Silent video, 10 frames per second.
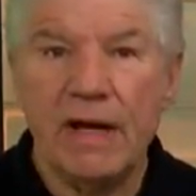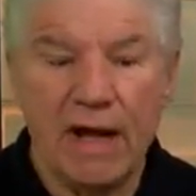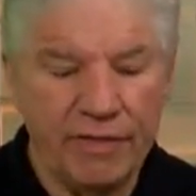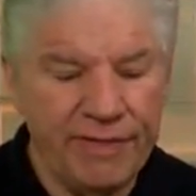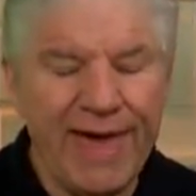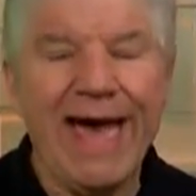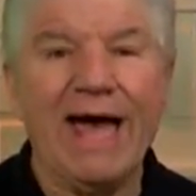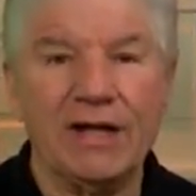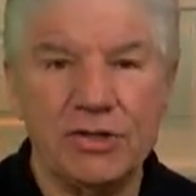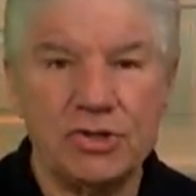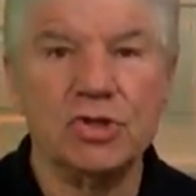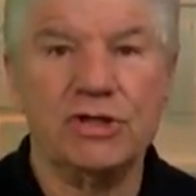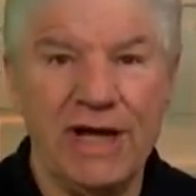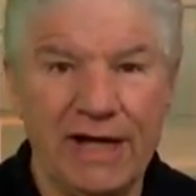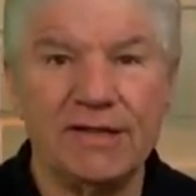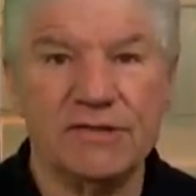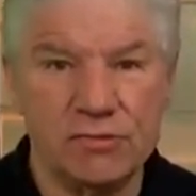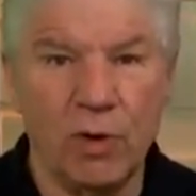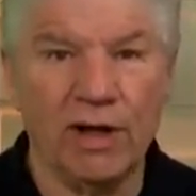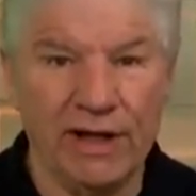Now that should take the
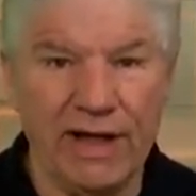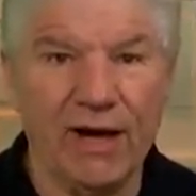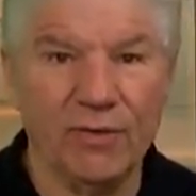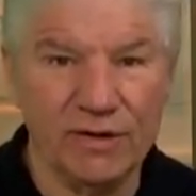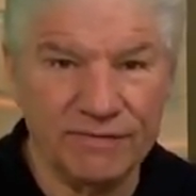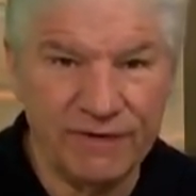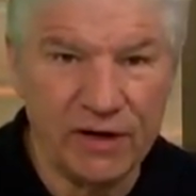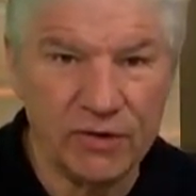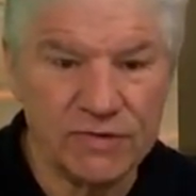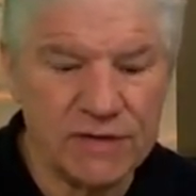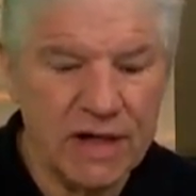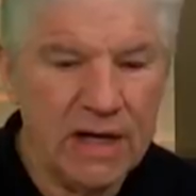swelling down in the fingers.